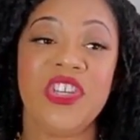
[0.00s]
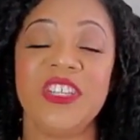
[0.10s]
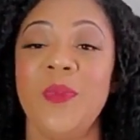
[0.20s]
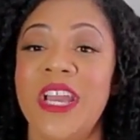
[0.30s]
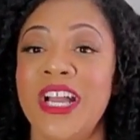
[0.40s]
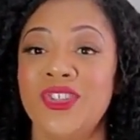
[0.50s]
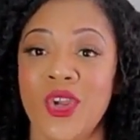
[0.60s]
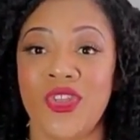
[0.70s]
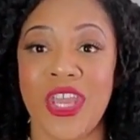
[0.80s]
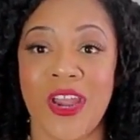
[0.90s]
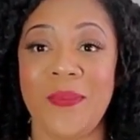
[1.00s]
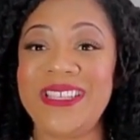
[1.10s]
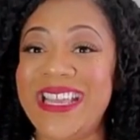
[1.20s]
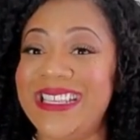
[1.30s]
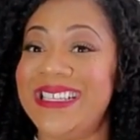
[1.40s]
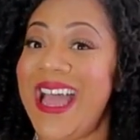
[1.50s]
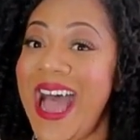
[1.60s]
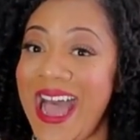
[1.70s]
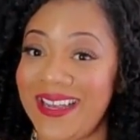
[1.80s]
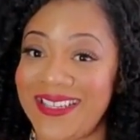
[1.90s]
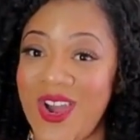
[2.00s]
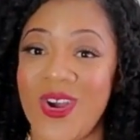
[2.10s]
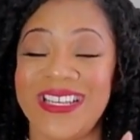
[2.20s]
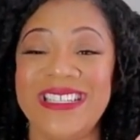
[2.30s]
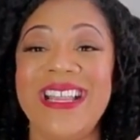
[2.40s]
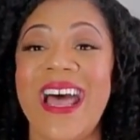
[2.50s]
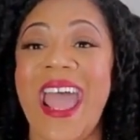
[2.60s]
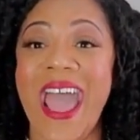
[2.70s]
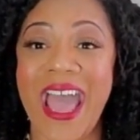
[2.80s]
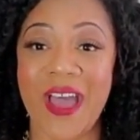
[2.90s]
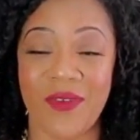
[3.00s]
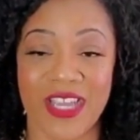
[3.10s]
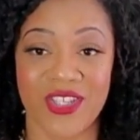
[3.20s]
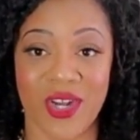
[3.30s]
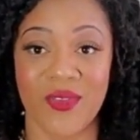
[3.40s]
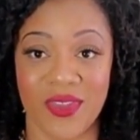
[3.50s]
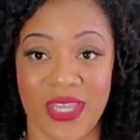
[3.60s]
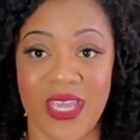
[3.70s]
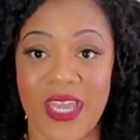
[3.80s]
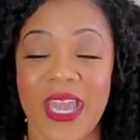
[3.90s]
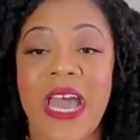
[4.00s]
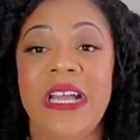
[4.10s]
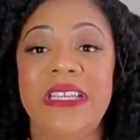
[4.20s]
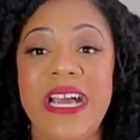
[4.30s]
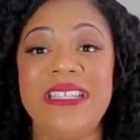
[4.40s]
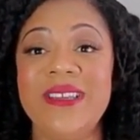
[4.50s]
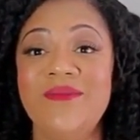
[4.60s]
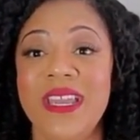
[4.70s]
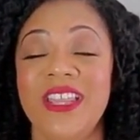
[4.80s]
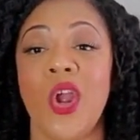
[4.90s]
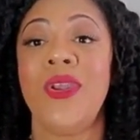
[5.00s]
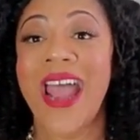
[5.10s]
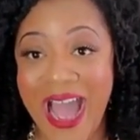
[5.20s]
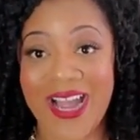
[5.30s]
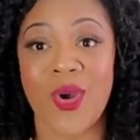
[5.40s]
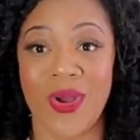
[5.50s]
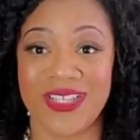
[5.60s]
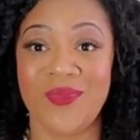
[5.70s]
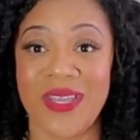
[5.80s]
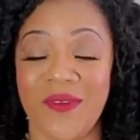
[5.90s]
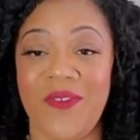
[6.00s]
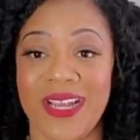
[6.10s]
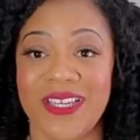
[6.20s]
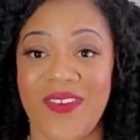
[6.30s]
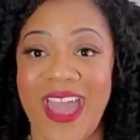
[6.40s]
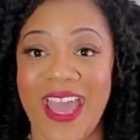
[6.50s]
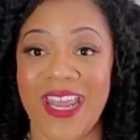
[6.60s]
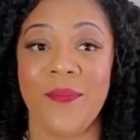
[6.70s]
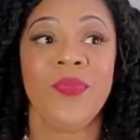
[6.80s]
Just because your therapist is not or does not have a certain thing, doesn't mean they're not going to be effective at it.